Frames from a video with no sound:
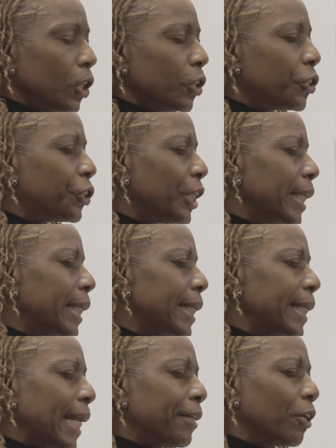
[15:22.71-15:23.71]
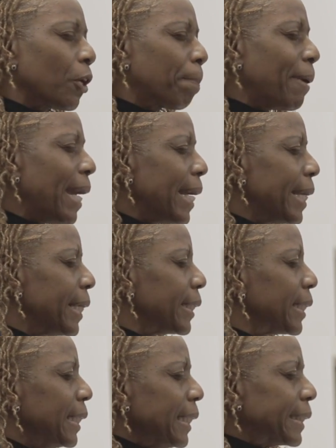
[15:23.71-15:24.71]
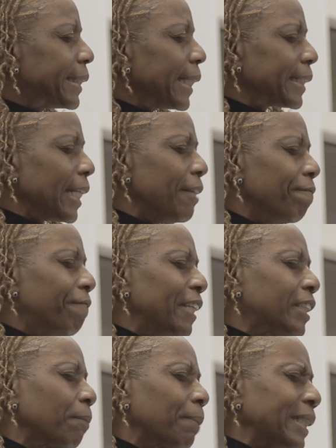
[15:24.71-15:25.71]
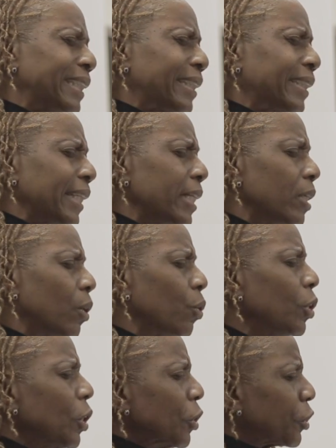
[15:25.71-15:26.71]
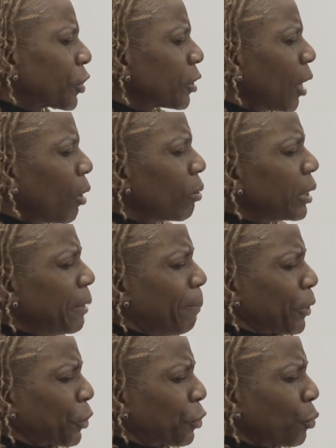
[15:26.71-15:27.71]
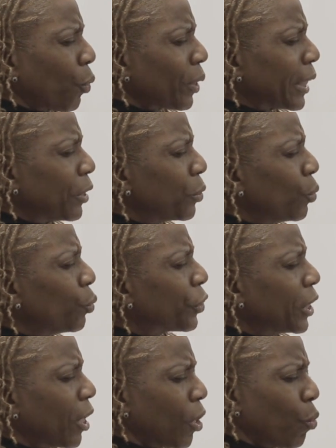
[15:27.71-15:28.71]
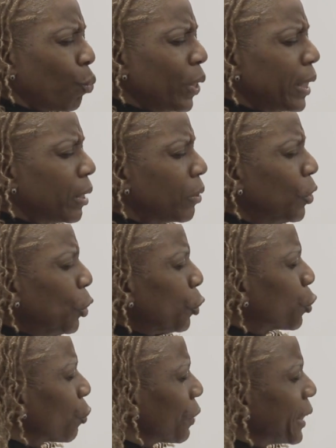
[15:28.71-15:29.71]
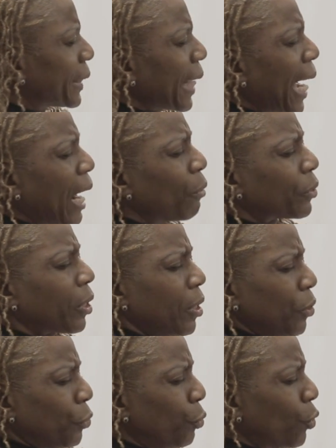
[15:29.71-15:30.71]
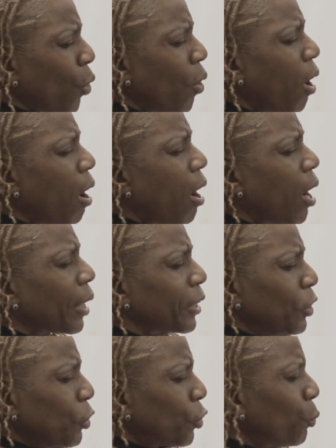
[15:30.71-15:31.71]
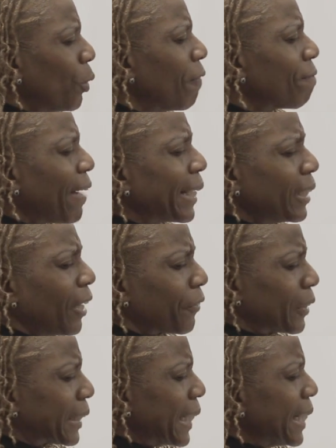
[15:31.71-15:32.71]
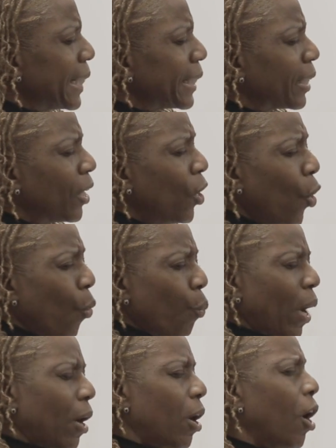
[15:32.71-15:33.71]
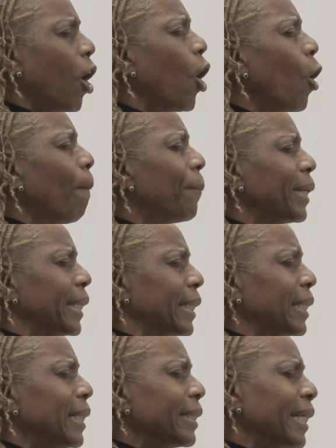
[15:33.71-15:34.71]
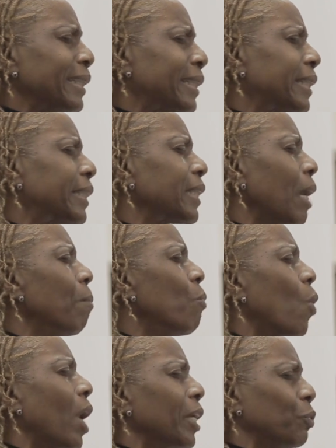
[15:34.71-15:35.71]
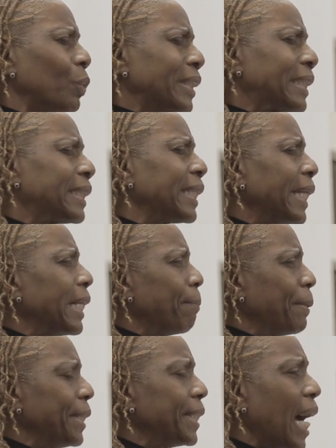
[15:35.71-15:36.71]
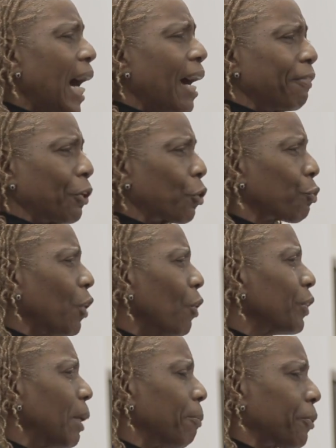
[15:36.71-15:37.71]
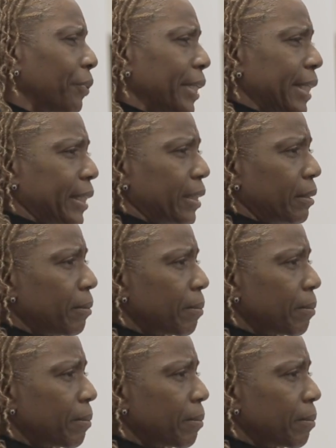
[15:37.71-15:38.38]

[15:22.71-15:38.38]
She and her pain sit invisibly still, slowly but surely losing her will to reach out, to go on, to invite others in, while hoping that someone would see beyond the grown-up grin.